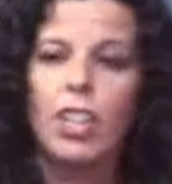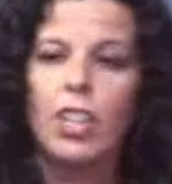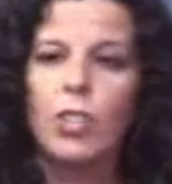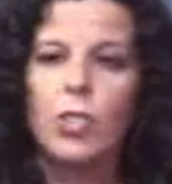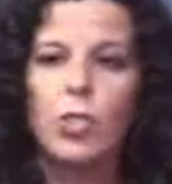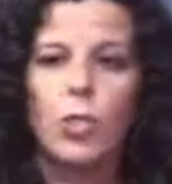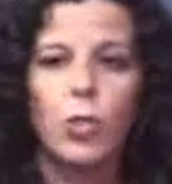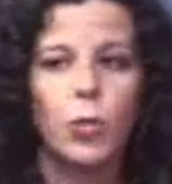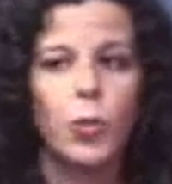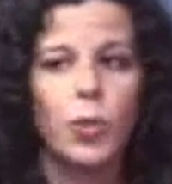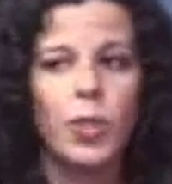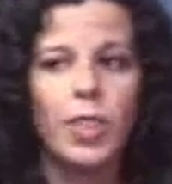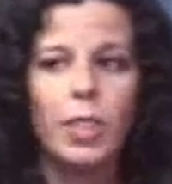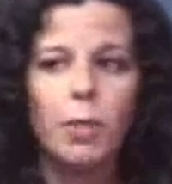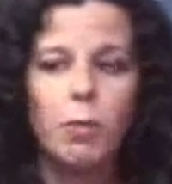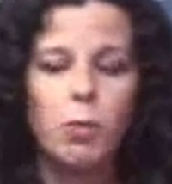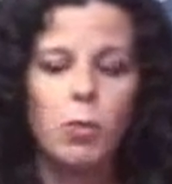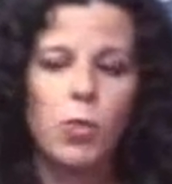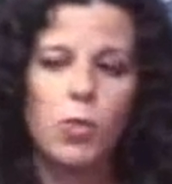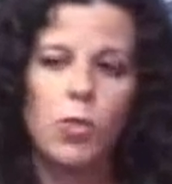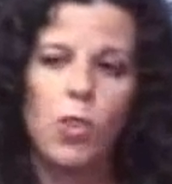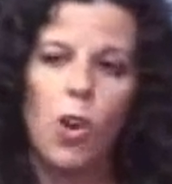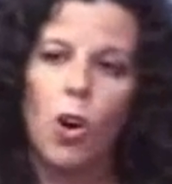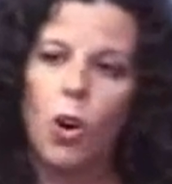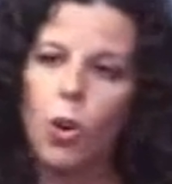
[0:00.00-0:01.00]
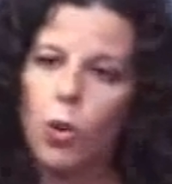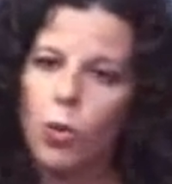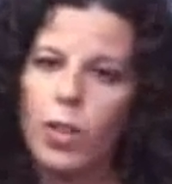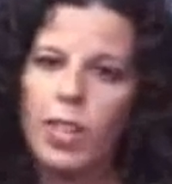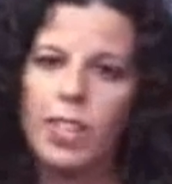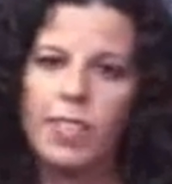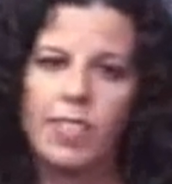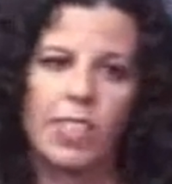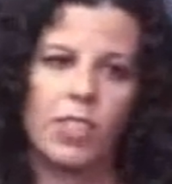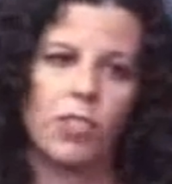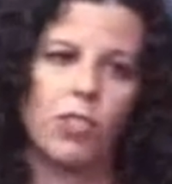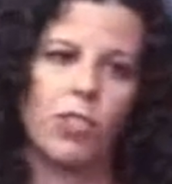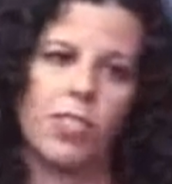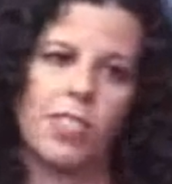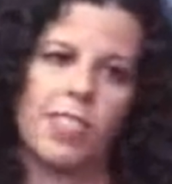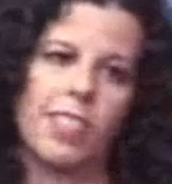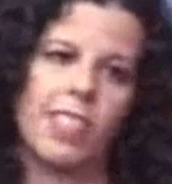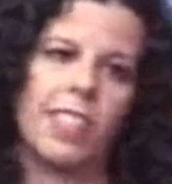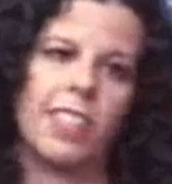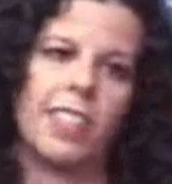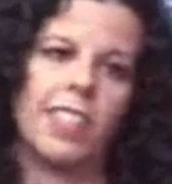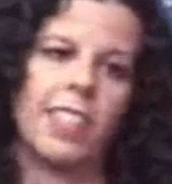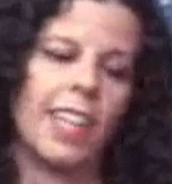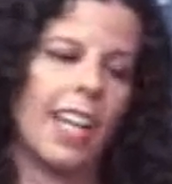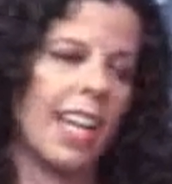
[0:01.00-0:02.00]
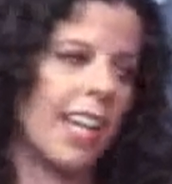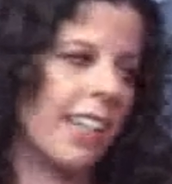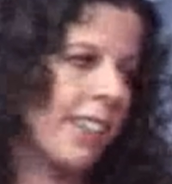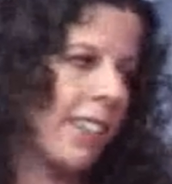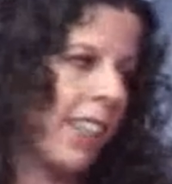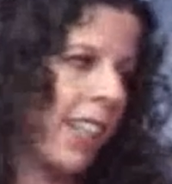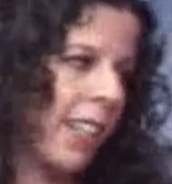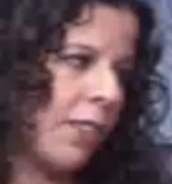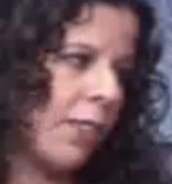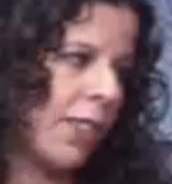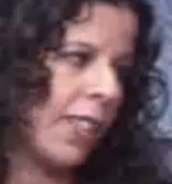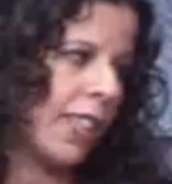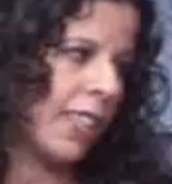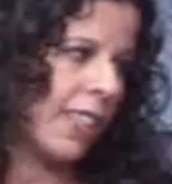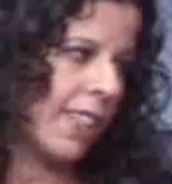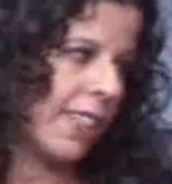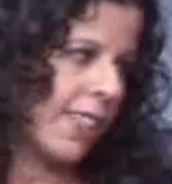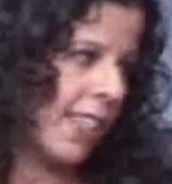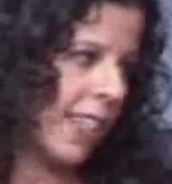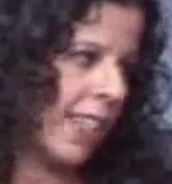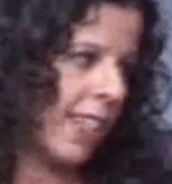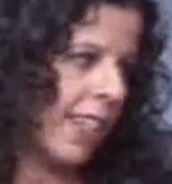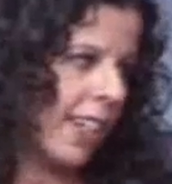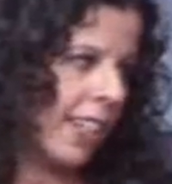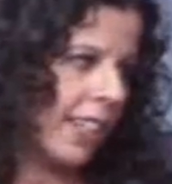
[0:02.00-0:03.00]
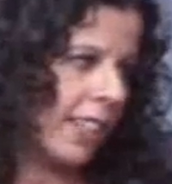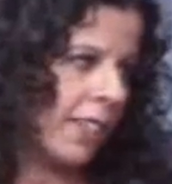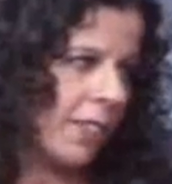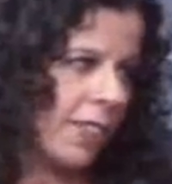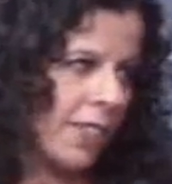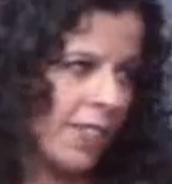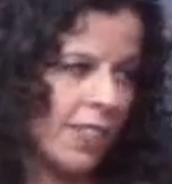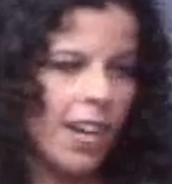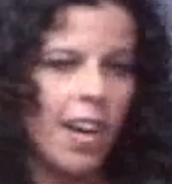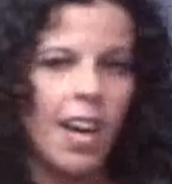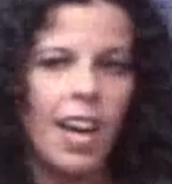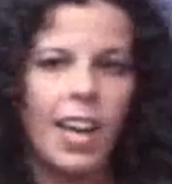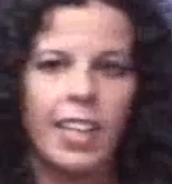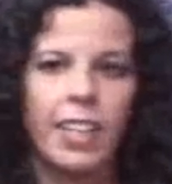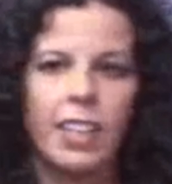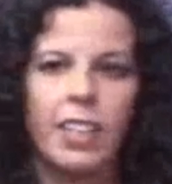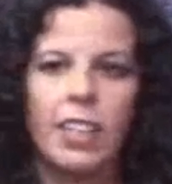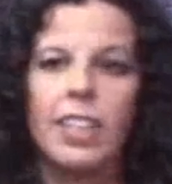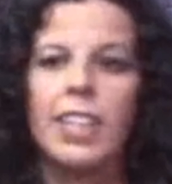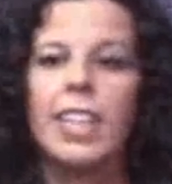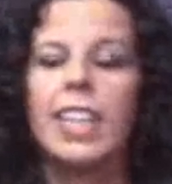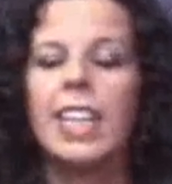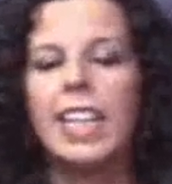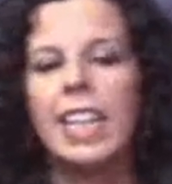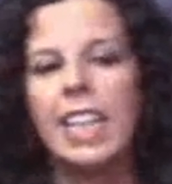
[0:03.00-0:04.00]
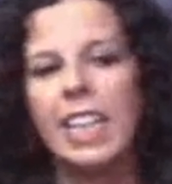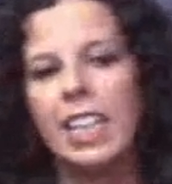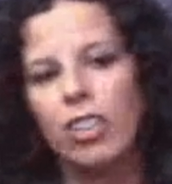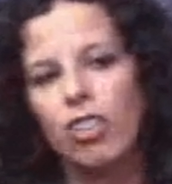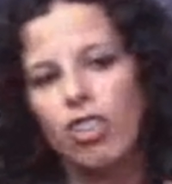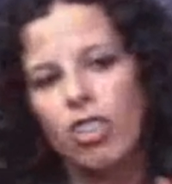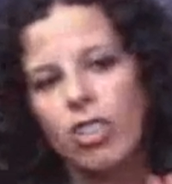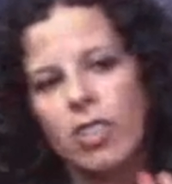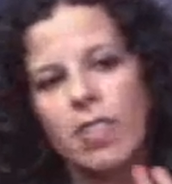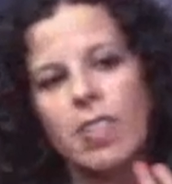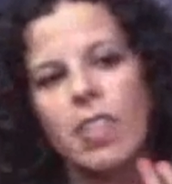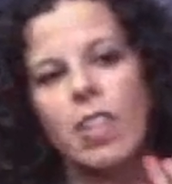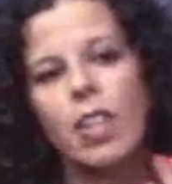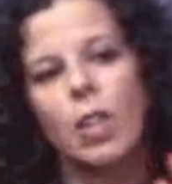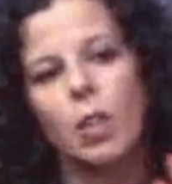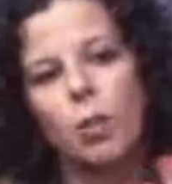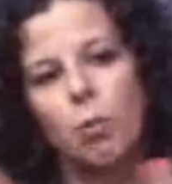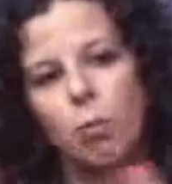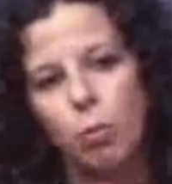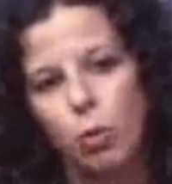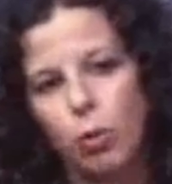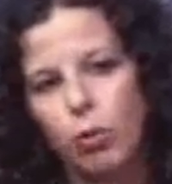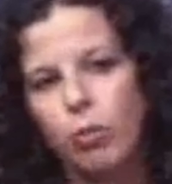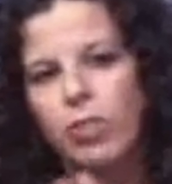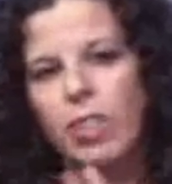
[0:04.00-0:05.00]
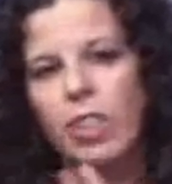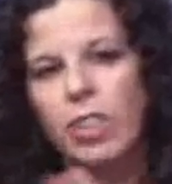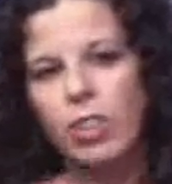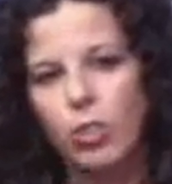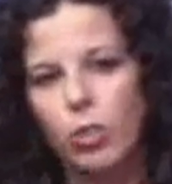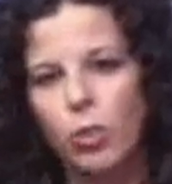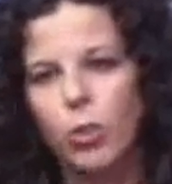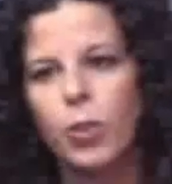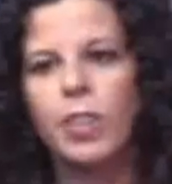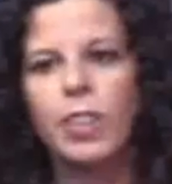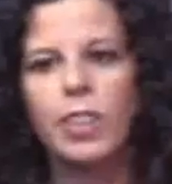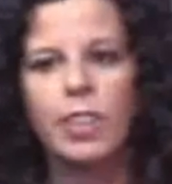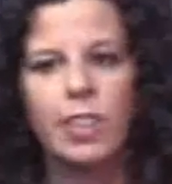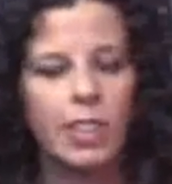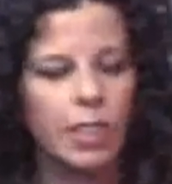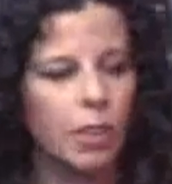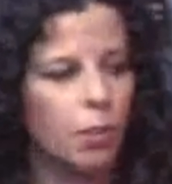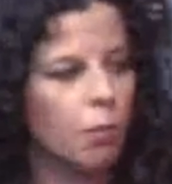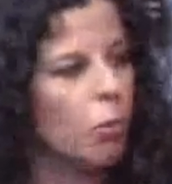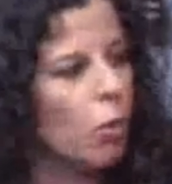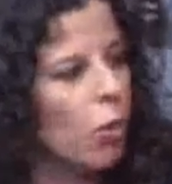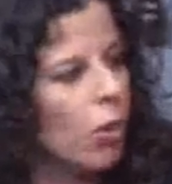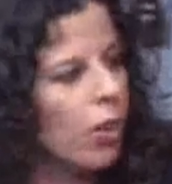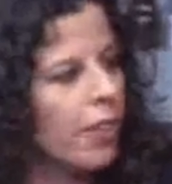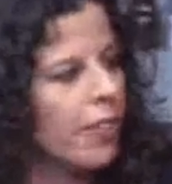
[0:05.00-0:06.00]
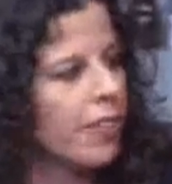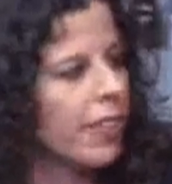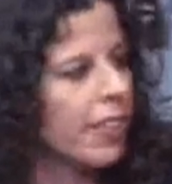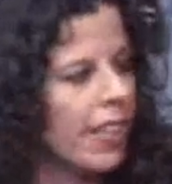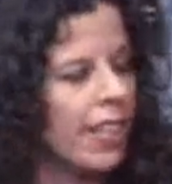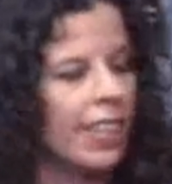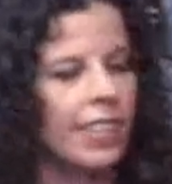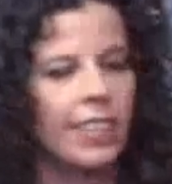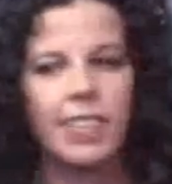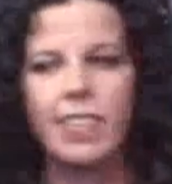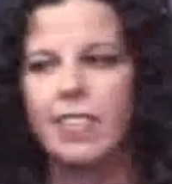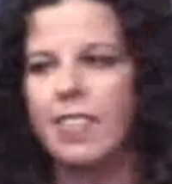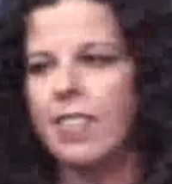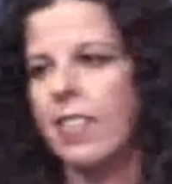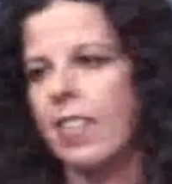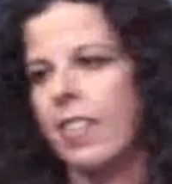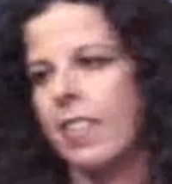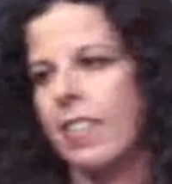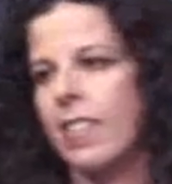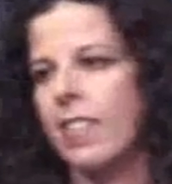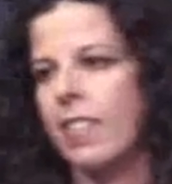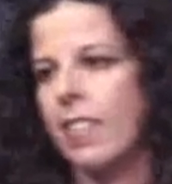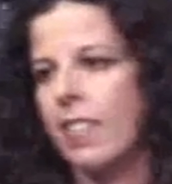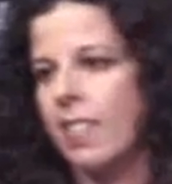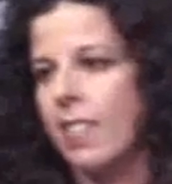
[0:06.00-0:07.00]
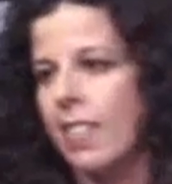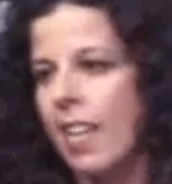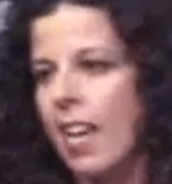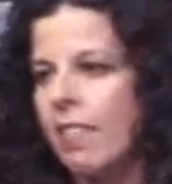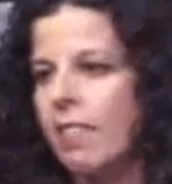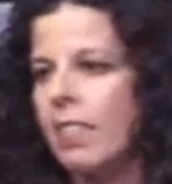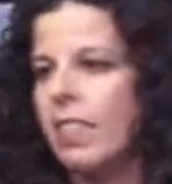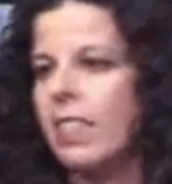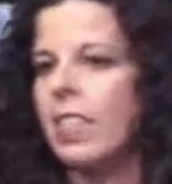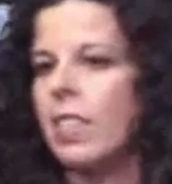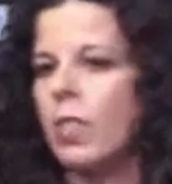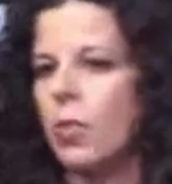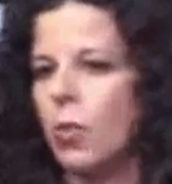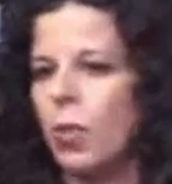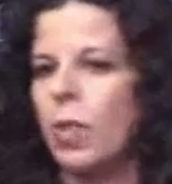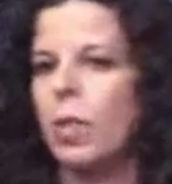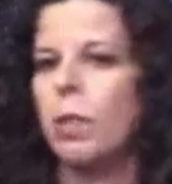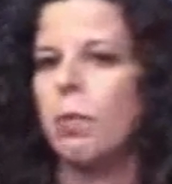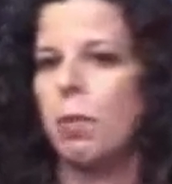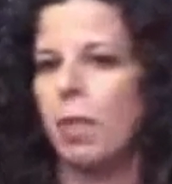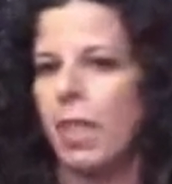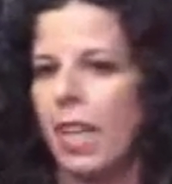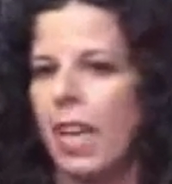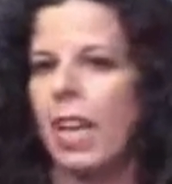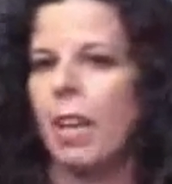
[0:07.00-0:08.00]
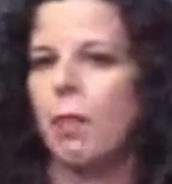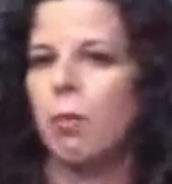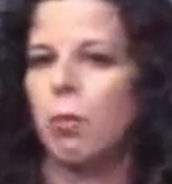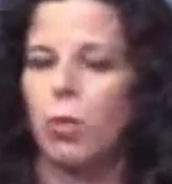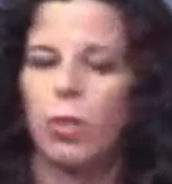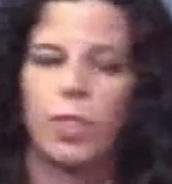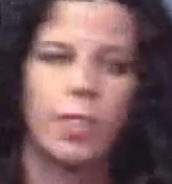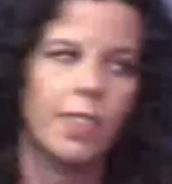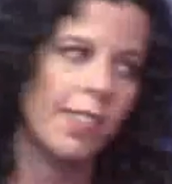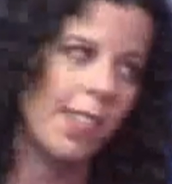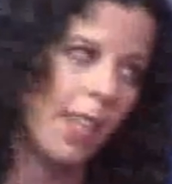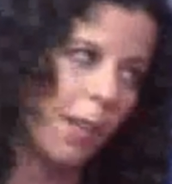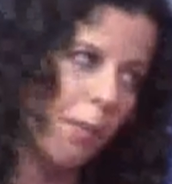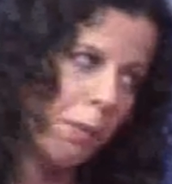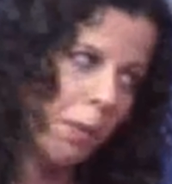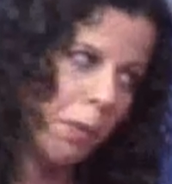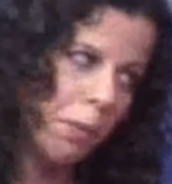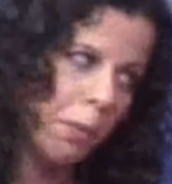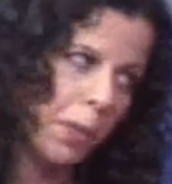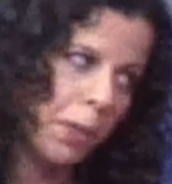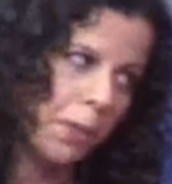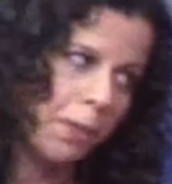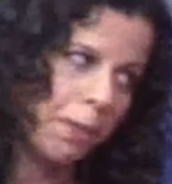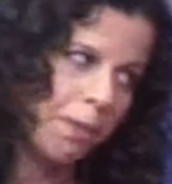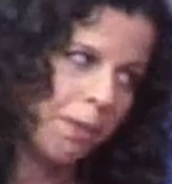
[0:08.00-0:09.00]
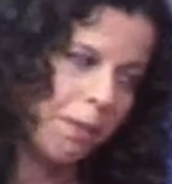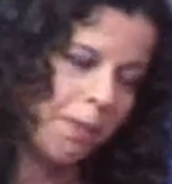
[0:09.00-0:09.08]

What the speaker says: So Williams was always interested in an anti-realistic kind of style. He just moved into it a little more in the 1960s and 70s when it became more acceptable.